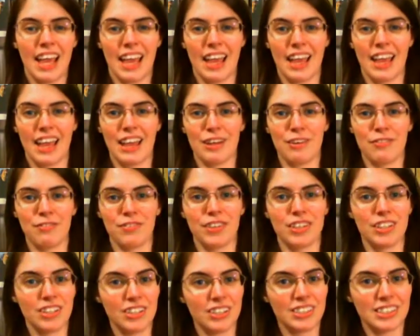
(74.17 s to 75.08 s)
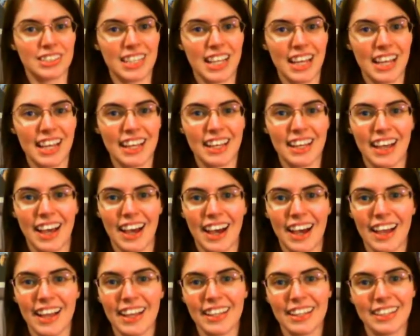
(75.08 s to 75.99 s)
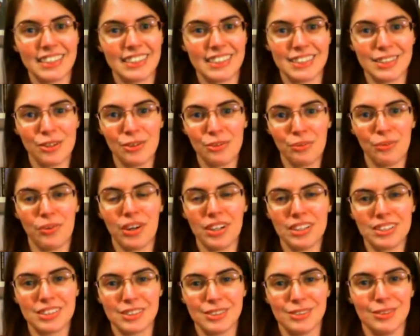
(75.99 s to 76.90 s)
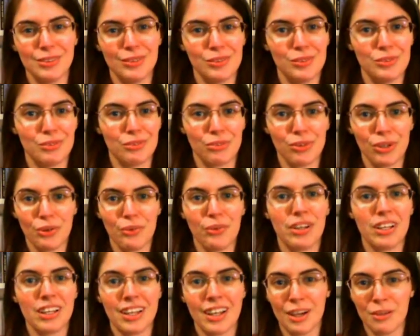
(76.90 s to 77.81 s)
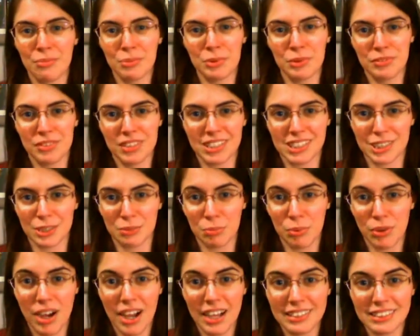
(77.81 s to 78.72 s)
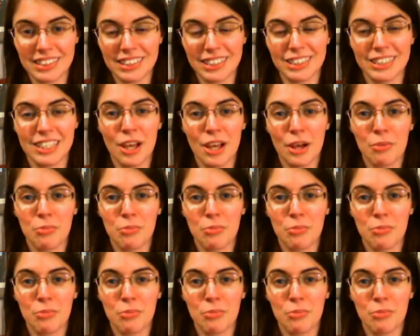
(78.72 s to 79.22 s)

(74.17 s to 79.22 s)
and for your sake, I don't want to ruin a movie's surprises